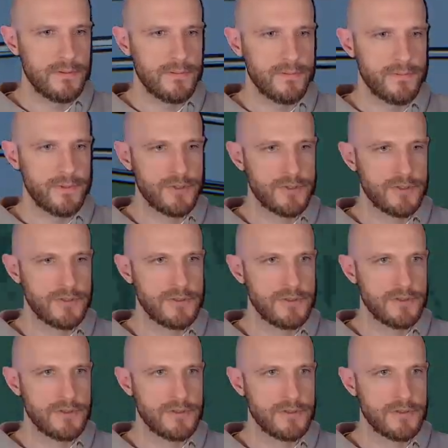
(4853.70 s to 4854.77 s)

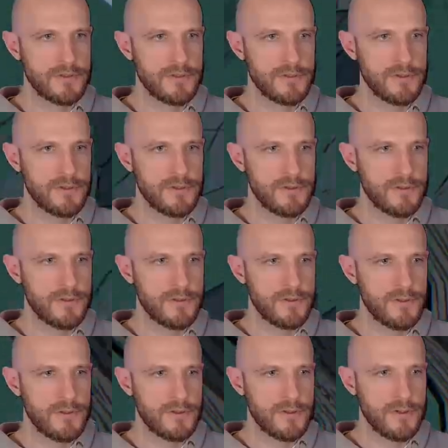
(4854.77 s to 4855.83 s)
Bushes.
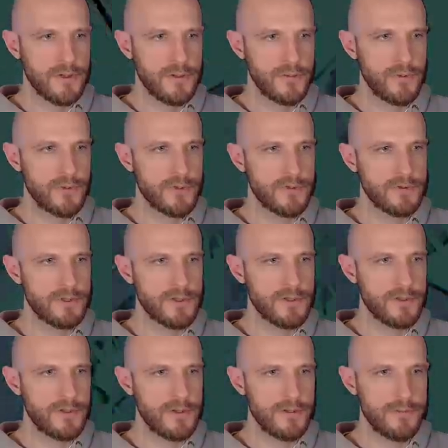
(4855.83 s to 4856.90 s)
I will go down
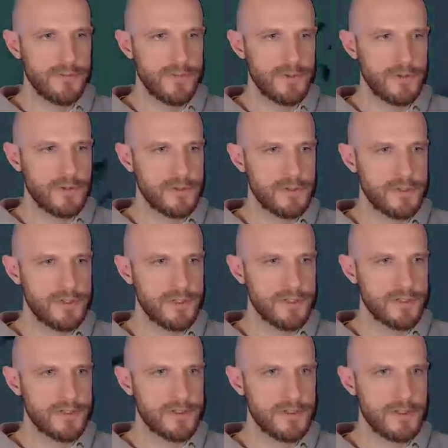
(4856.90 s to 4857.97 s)
there, but not
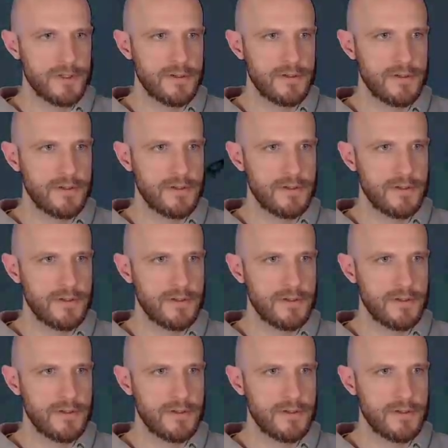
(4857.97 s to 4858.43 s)
just now.